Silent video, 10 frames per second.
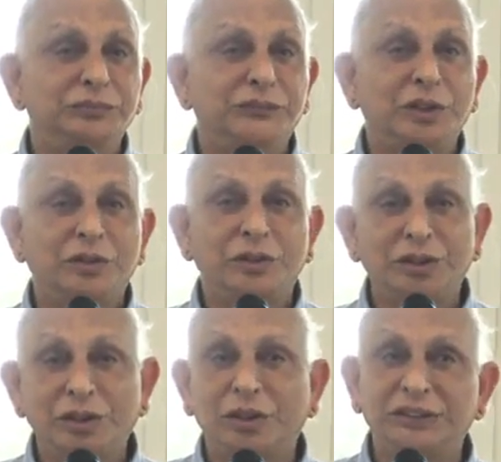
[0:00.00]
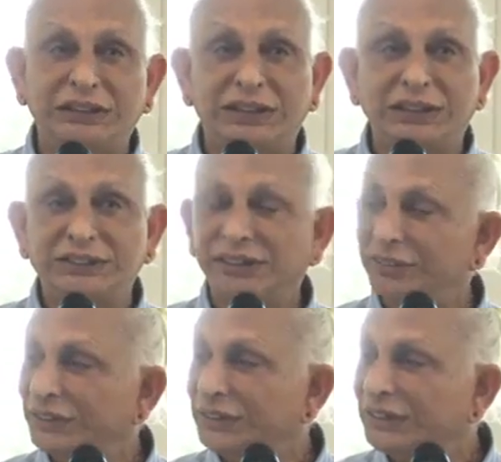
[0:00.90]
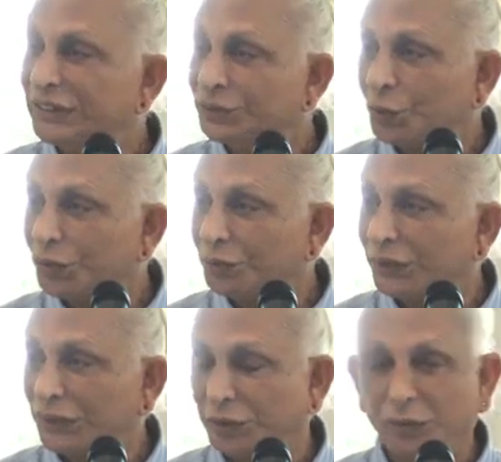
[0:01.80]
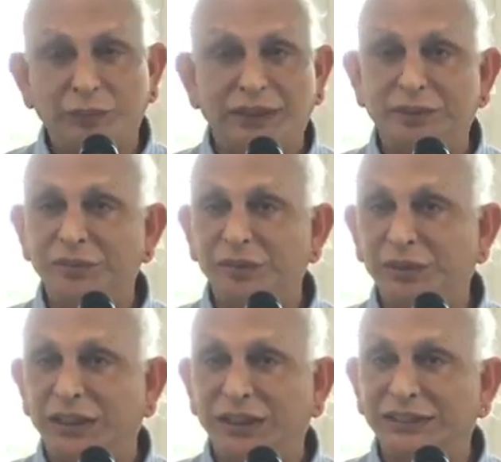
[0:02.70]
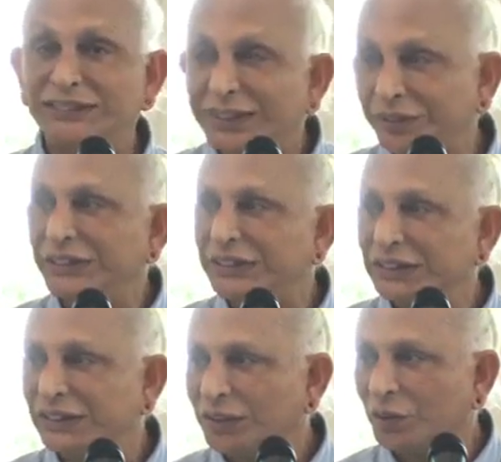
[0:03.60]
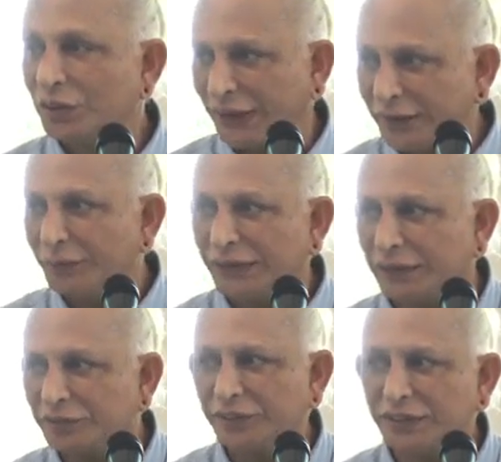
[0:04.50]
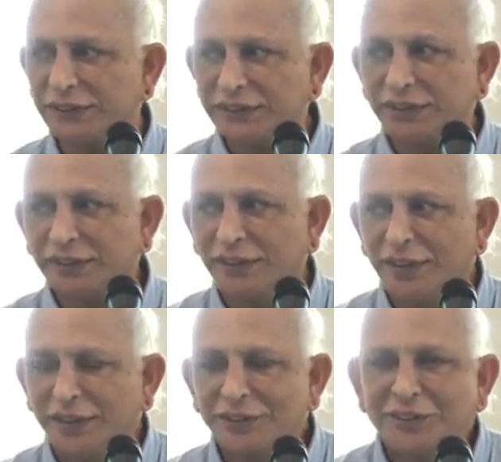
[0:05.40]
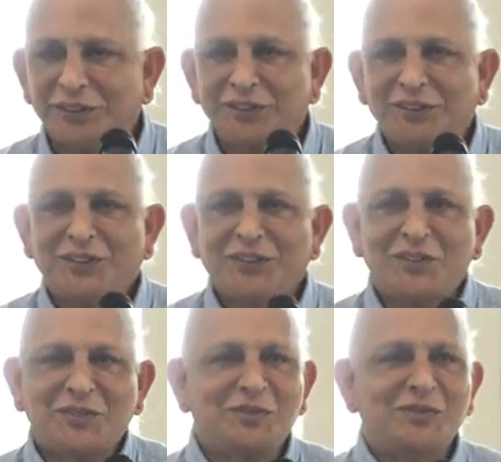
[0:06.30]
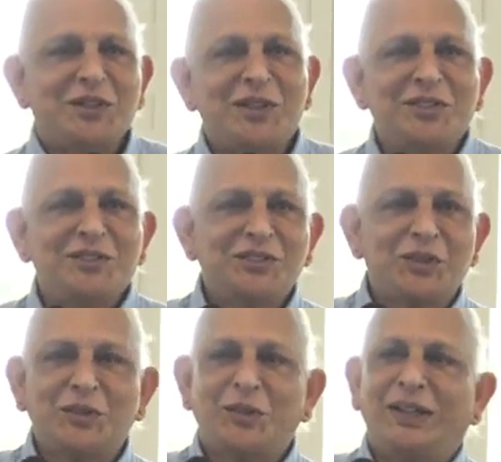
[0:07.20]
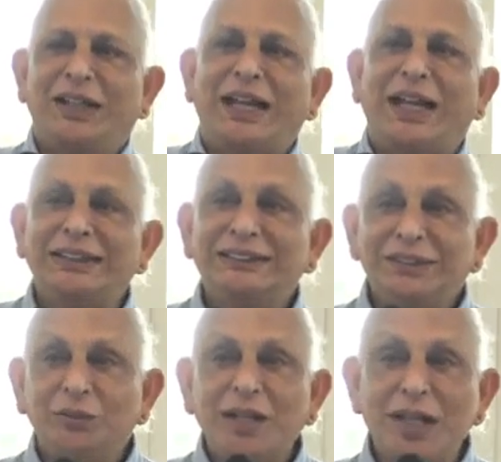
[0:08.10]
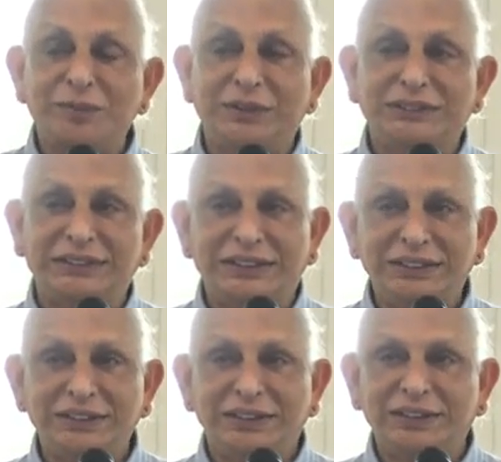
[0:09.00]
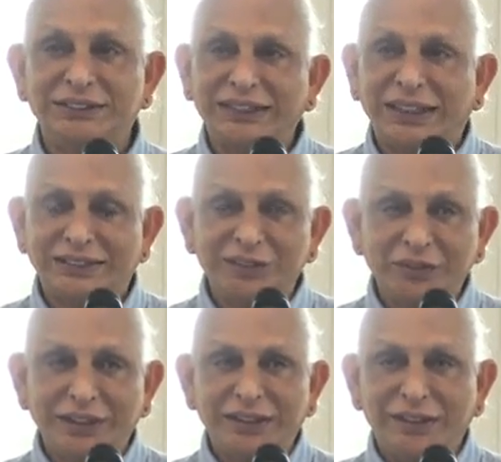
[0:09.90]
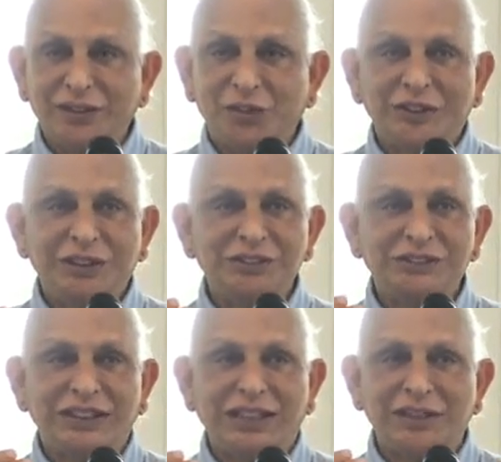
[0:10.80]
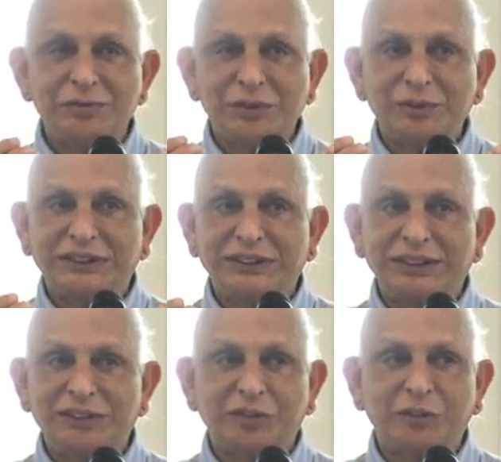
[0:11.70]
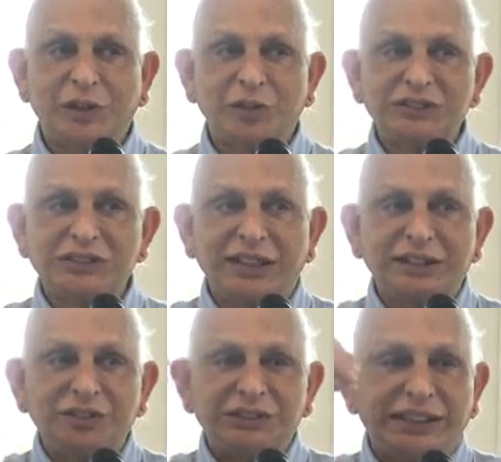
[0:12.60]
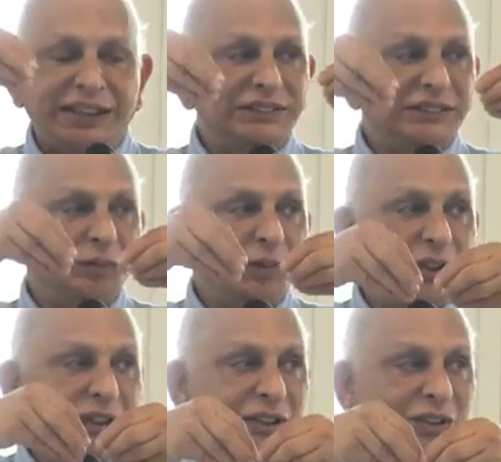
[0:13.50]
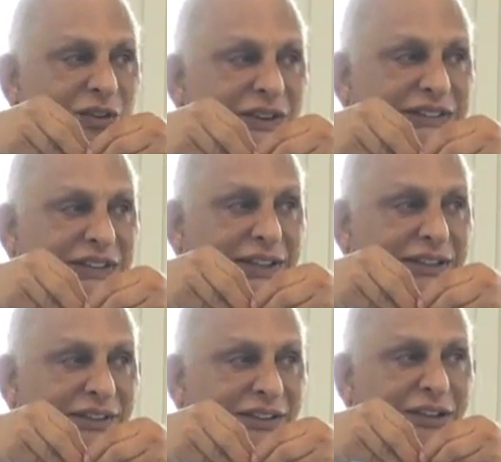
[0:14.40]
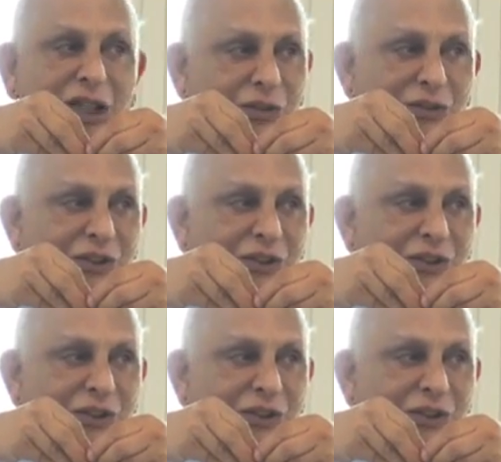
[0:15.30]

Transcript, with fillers: chronologically 70 years old, but your mind may be like a 17-year-old, like me, for instance. So, and then what happens? Here, the other way, when you say Kaya, people think from outside you change the body and go inside. No.